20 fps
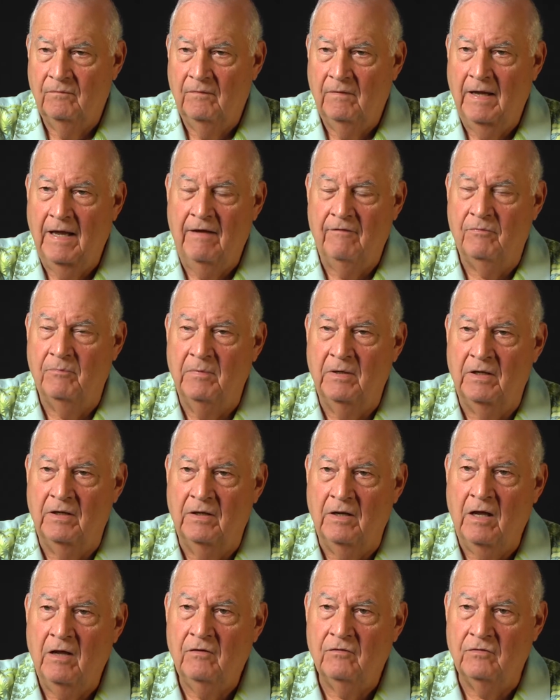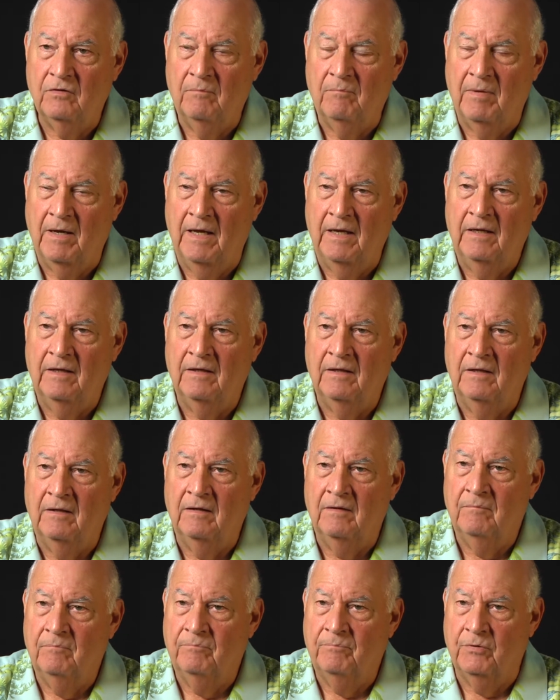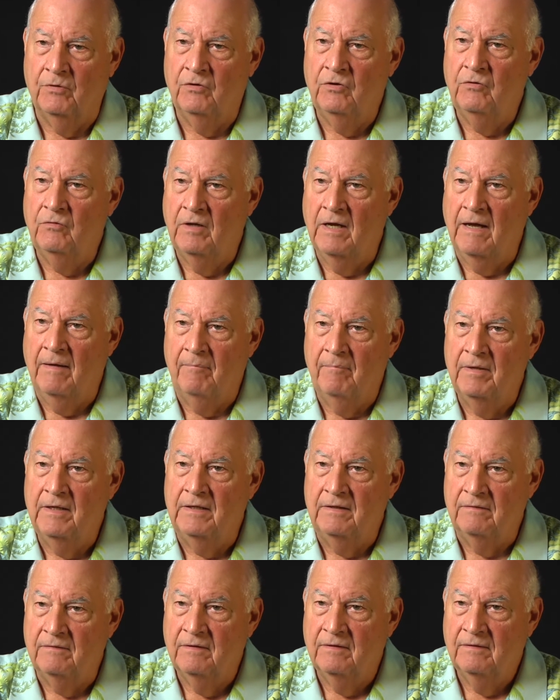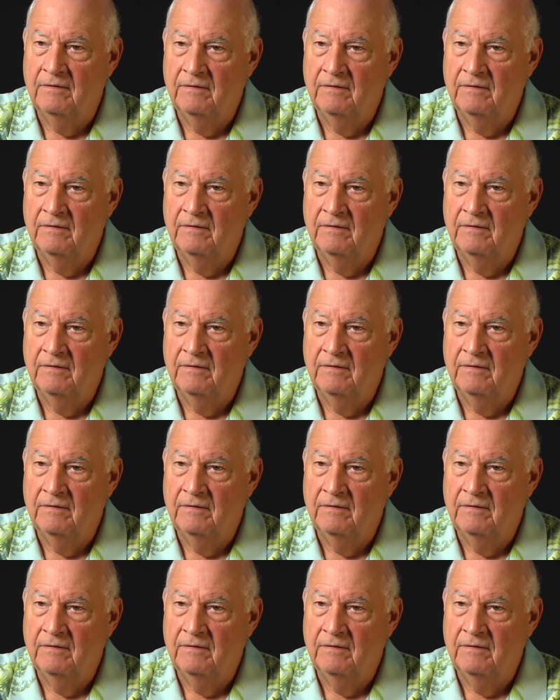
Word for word: half a million dollars in the bank and Perdue got beat.